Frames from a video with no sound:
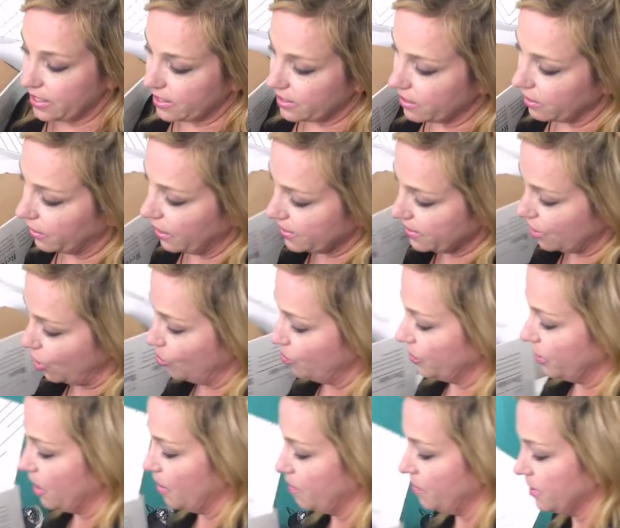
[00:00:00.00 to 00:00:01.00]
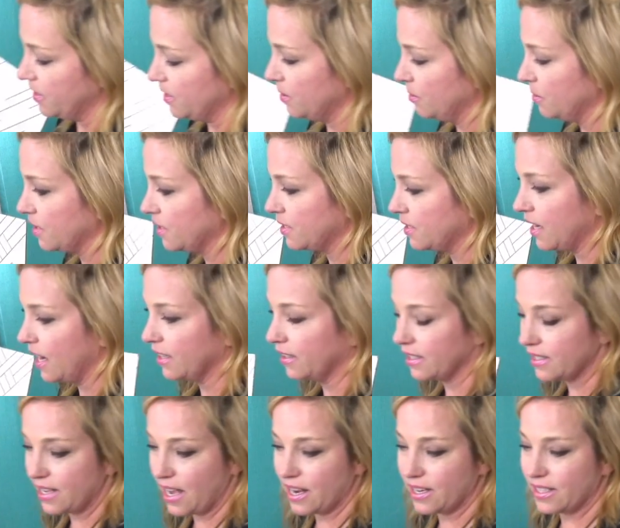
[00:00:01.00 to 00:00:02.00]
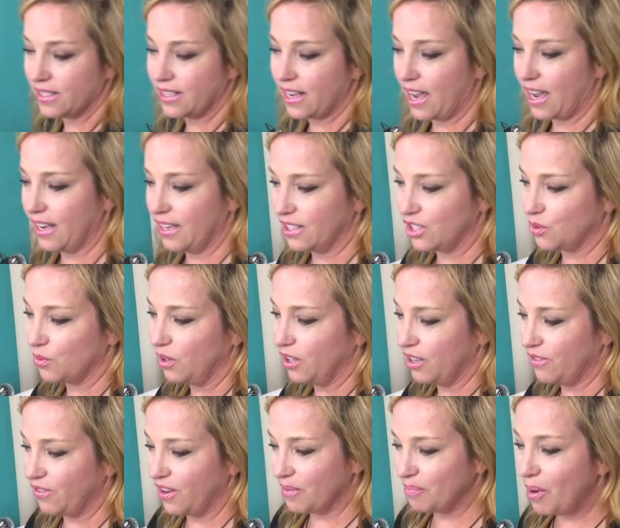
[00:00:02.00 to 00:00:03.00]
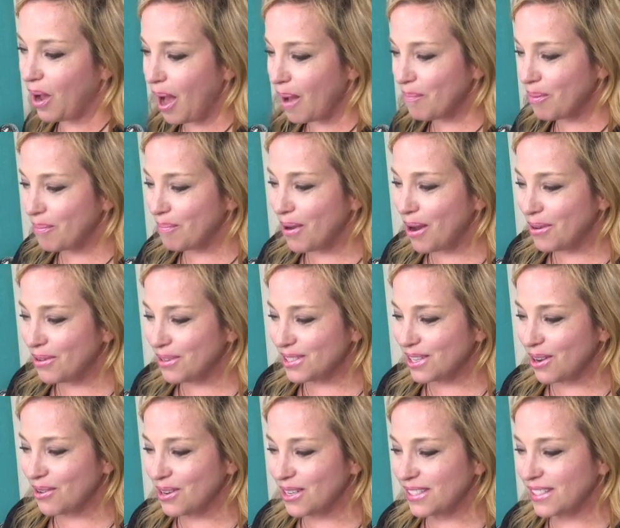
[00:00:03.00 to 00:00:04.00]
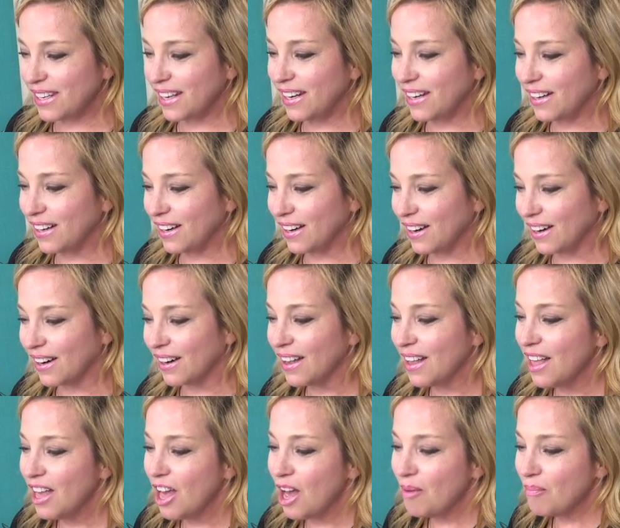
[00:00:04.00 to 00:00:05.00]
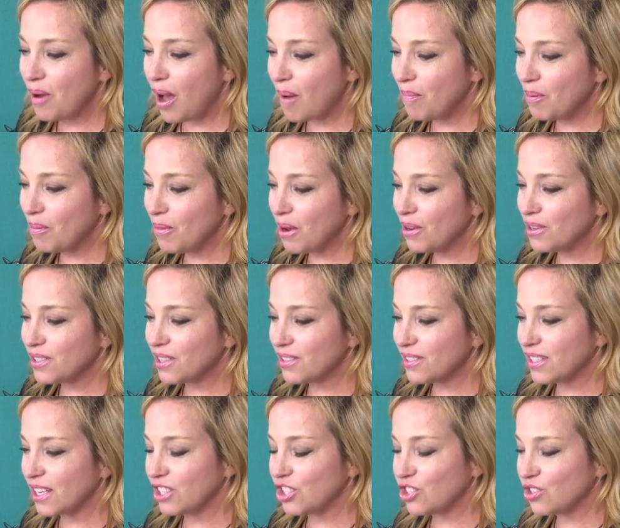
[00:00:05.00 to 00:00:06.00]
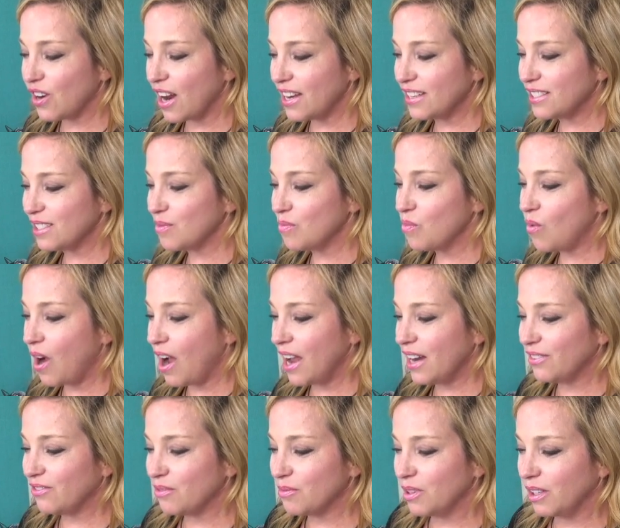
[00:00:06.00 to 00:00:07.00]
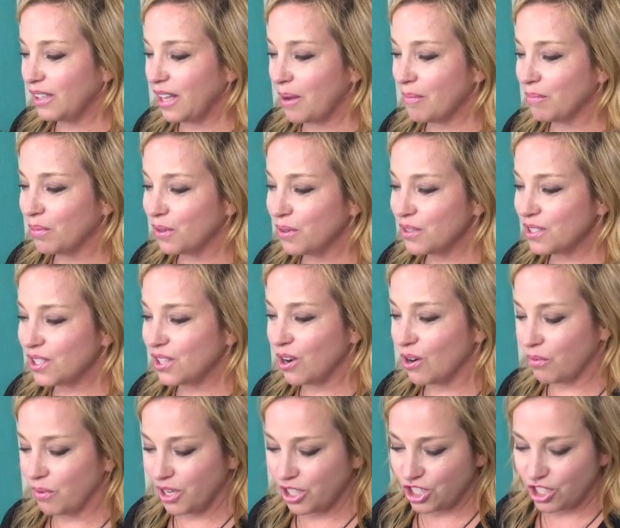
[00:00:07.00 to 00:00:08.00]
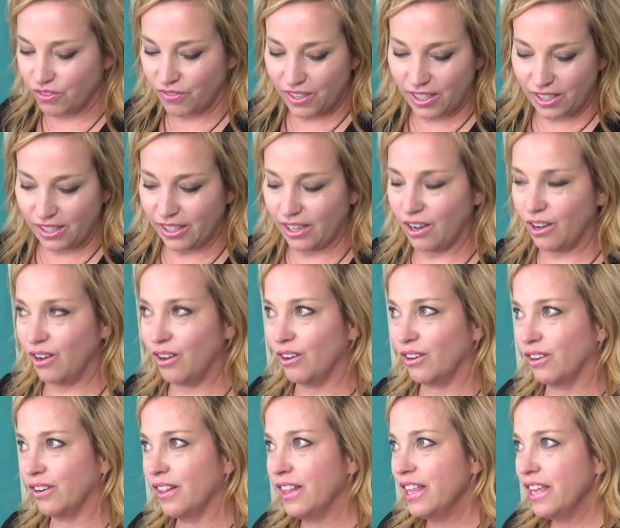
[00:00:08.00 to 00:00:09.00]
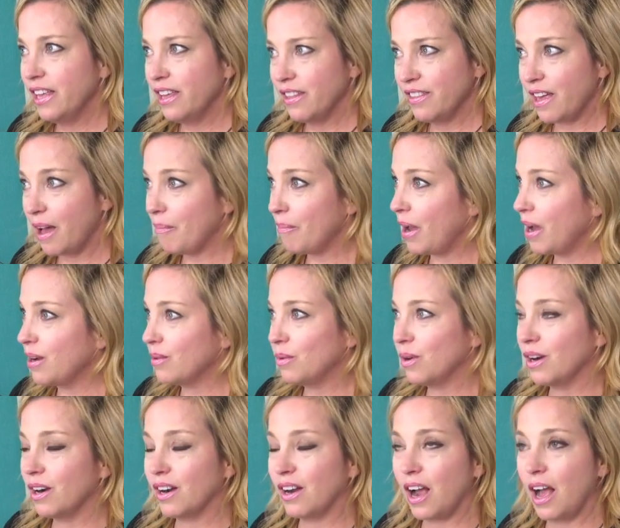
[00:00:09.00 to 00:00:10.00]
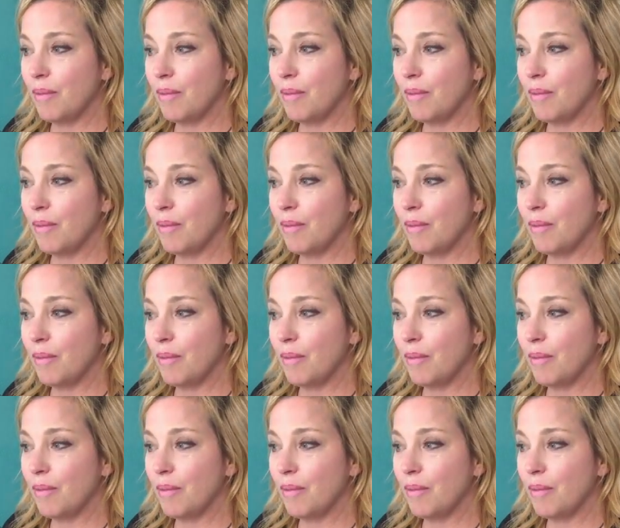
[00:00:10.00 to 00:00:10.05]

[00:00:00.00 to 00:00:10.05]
So let's open it up and see what the stylist had to say. It's really fun. Papa Mozo is here. Papa Mozo said, try some wine from the Lambrusco region of Italy. Oh, that might work.